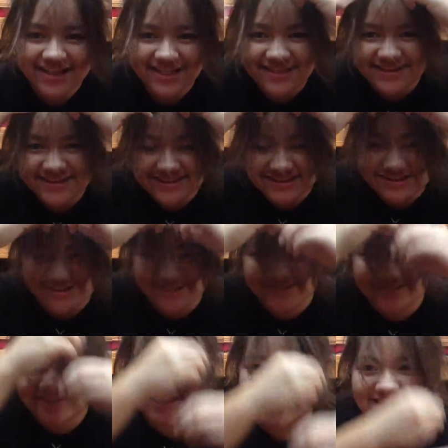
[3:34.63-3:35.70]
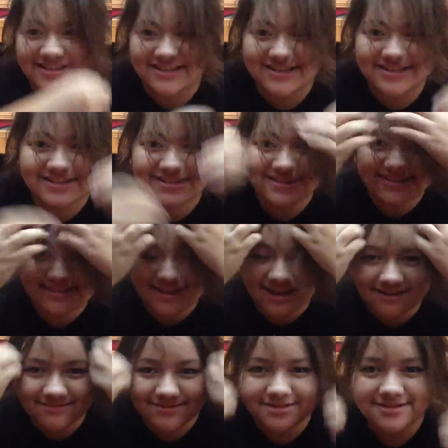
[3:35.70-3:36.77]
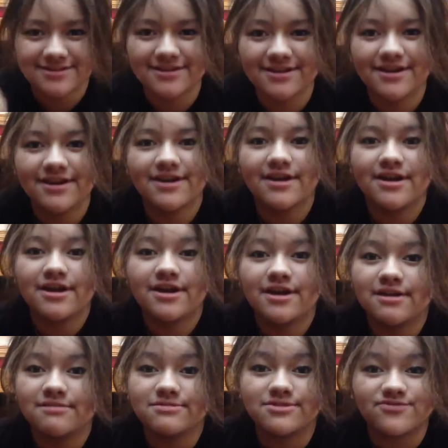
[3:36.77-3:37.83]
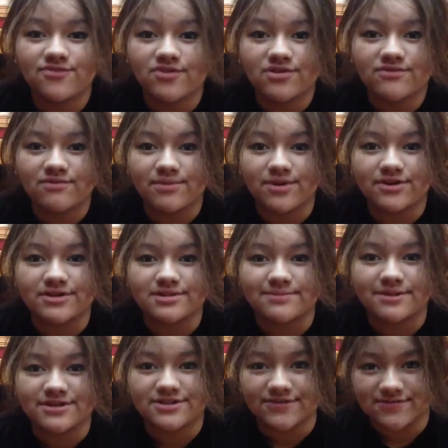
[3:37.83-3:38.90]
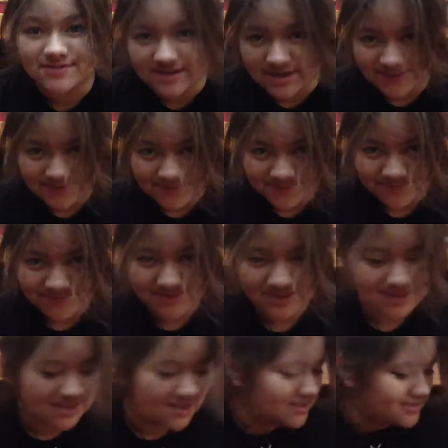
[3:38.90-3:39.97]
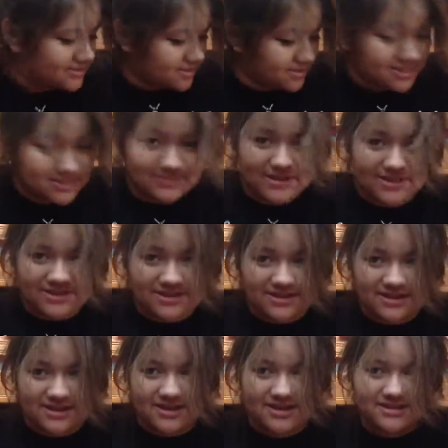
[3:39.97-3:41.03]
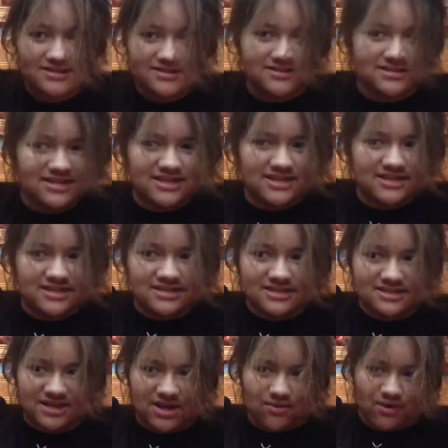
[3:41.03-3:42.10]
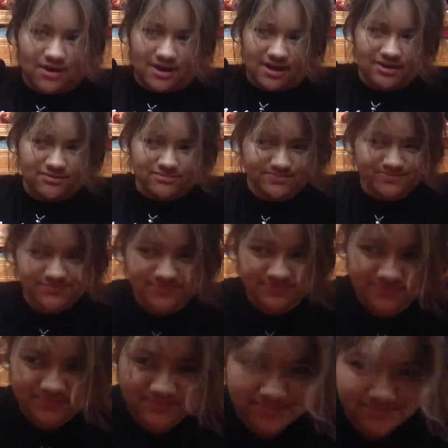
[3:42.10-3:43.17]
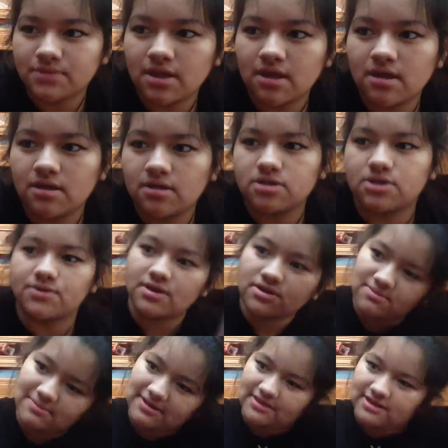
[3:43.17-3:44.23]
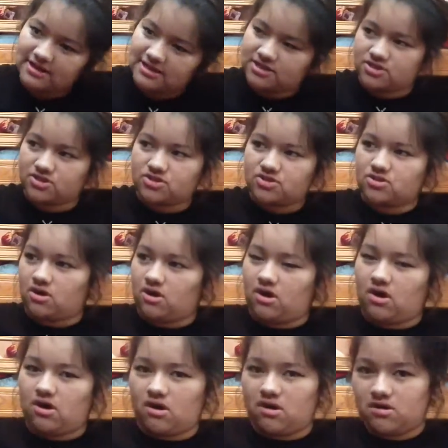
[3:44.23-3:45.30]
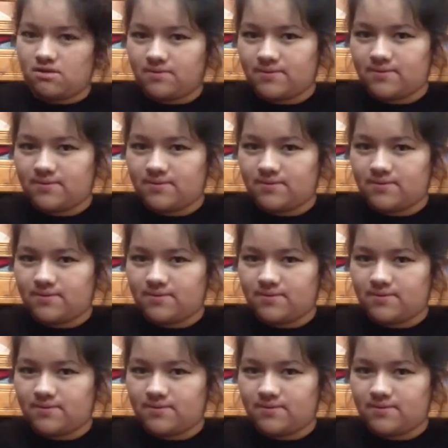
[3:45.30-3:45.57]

this looks ridiculous. I'm just full of embarrassing myself today. So this method does not work out. So another method I saw.